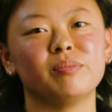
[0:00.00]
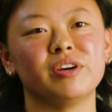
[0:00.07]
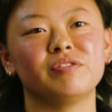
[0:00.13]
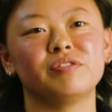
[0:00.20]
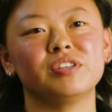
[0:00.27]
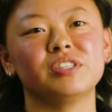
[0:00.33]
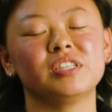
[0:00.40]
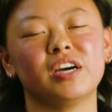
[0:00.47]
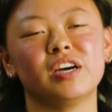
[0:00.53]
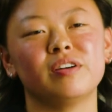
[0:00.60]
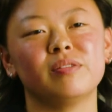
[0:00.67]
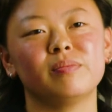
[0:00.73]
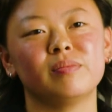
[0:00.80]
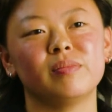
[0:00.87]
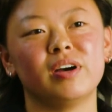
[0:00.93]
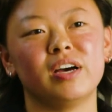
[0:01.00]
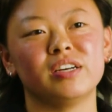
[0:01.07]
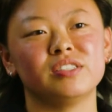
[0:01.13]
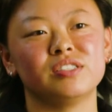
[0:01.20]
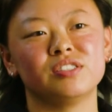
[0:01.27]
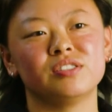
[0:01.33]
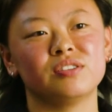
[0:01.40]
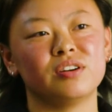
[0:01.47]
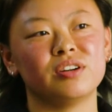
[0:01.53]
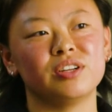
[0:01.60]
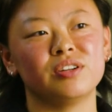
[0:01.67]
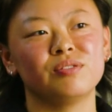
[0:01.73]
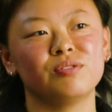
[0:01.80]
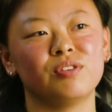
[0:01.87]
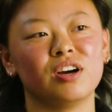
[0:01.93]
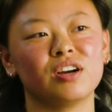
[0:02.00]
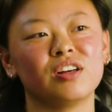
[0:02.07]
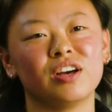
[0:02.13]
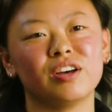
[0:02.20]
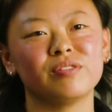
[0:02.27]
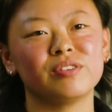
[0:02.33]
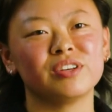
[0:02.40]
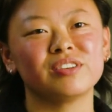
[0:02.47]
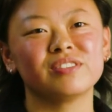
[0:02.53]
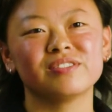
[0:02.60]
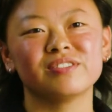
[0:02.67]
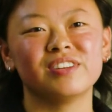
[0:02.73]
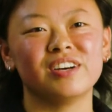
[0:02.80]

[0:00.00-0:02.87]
my free time, I started rock climbing.